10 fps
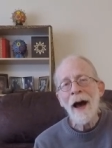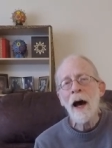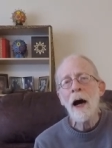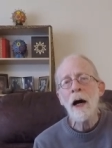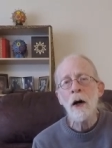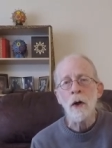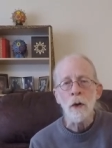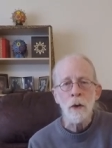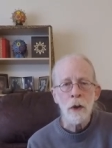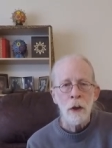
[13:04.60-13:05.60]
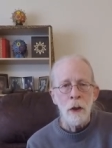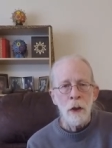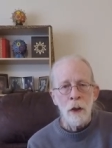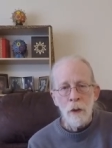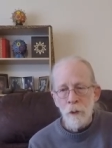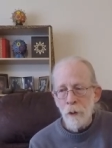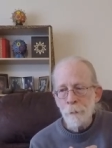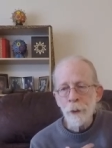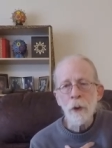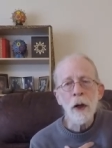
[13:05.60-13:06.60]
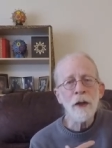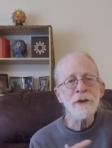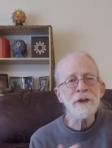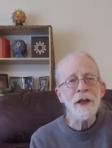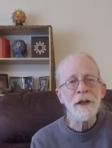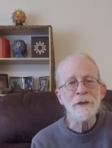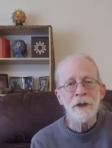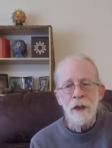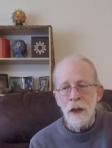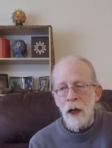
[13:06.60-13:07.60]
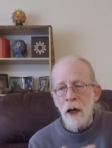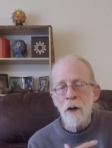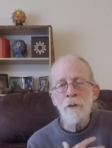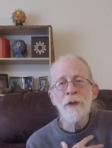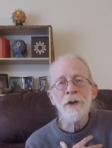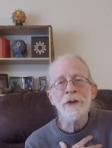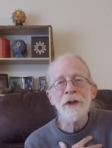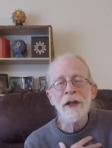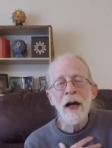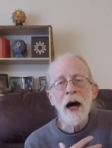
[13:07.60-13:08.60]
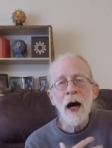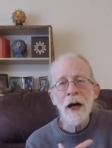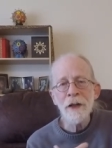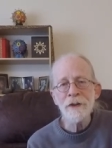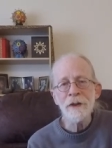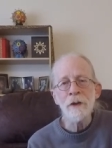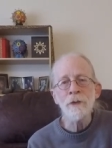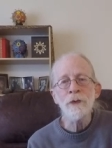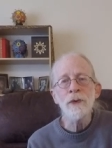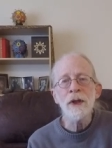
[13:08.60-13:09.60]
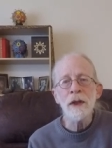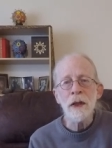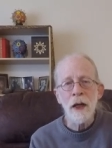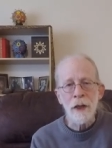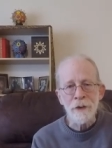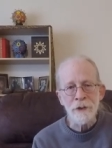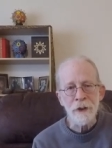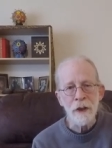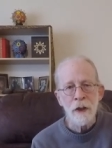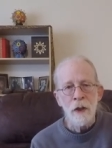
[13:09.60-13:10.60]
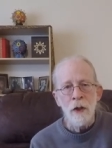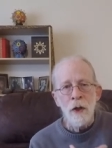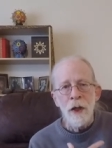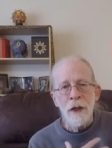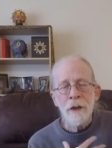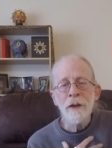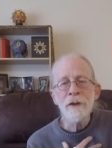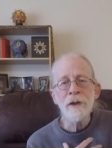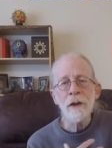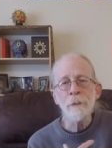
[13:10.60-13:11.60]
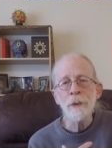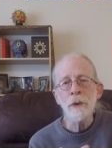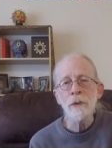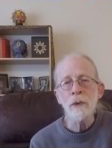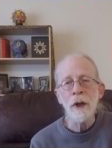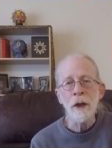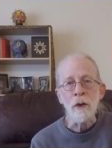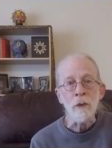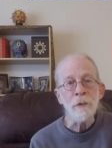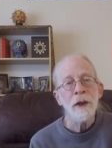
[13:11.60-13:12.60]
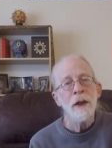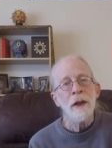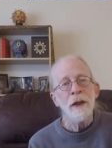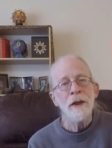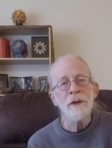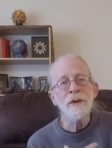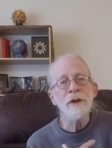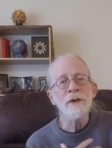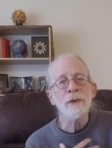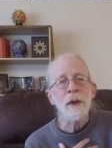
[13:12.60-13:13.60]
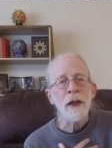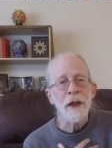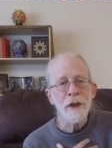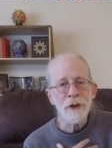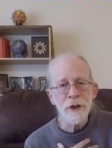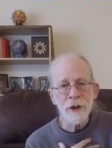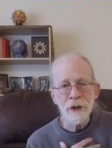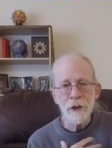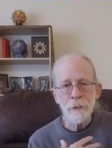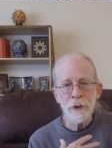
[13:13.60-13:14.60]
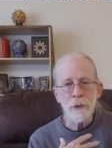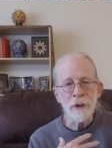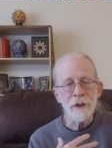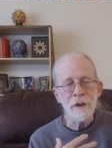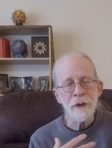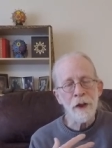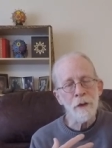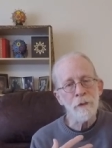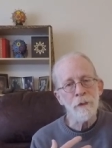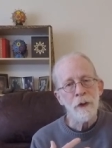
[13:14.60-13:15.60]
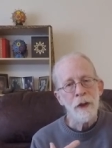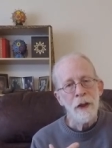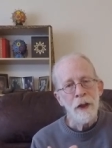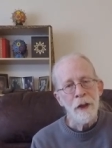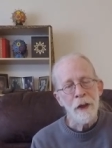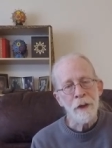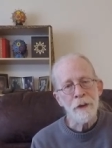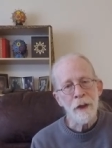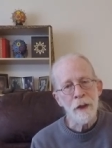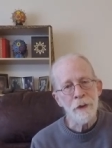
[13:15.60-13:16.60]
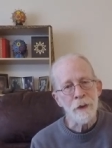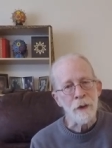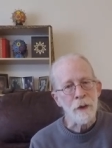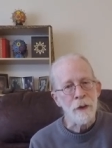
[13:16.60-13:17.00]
how the process of this the I self realizing in the temporal realm is this relationship between self and other